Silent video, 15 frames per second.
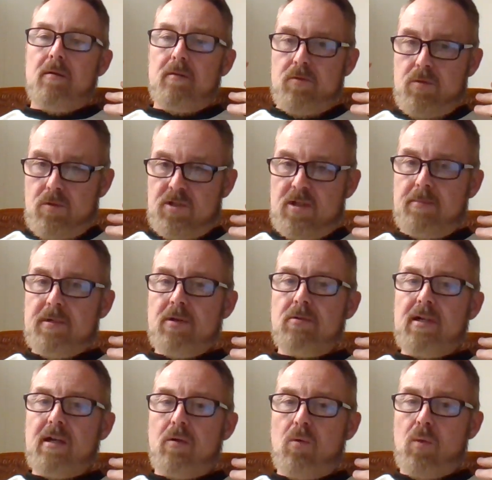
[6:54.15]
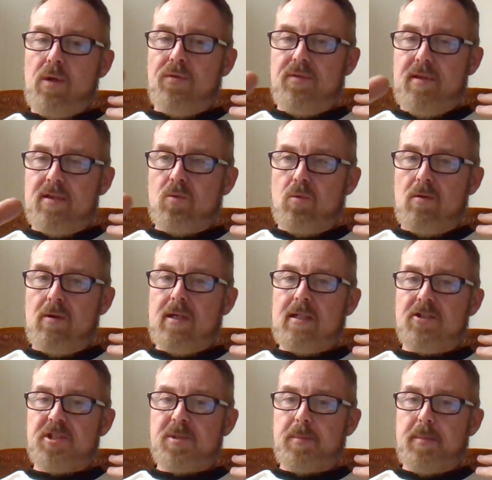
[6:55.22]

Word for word: to some degree what this organism